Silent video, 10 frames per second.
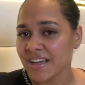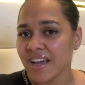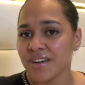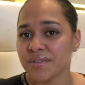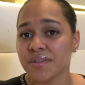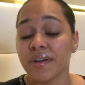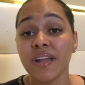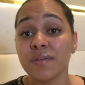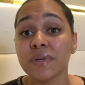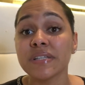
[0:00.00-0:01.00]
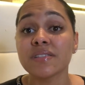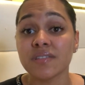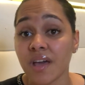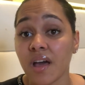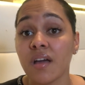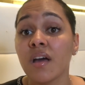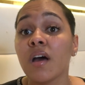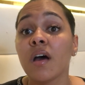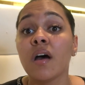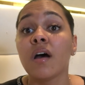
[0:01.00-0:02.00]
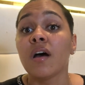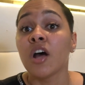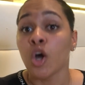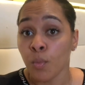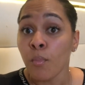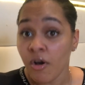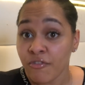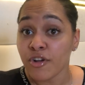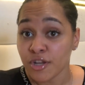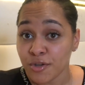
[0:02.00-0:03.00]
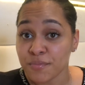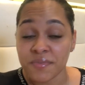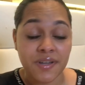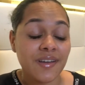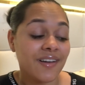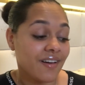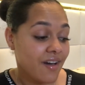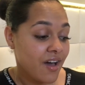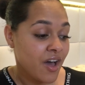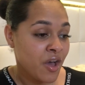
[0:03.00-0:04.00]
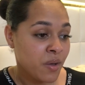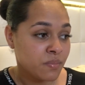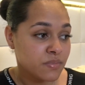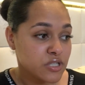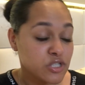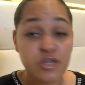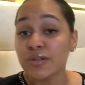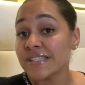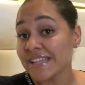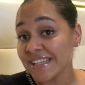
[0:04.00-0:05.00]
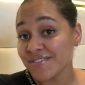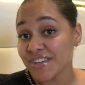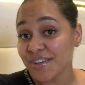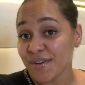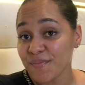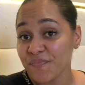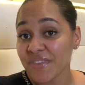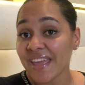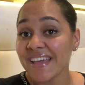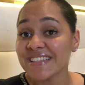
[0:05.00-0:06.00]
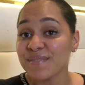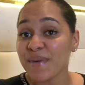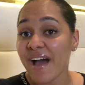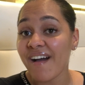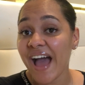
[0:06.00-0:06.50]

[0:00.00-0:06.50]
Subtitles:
I don't know. Anyways, yeah. More volume. So today's video is about